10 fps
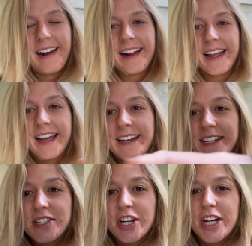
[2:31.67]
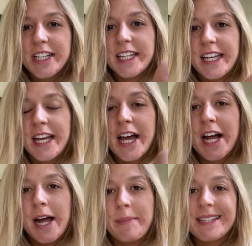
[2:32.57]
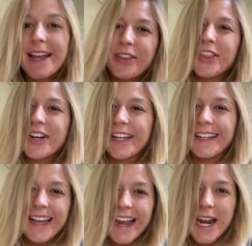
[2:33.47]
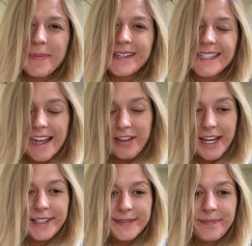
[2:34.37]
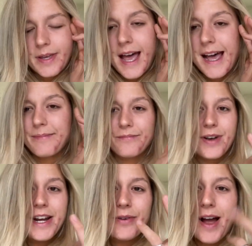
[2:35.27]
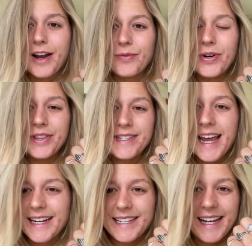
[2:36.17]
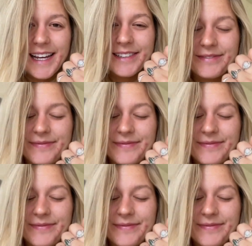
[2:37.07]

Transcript: And it's currently um, seven thirty. I got up at seven. Yeah, ready to rock and roll on this hike today.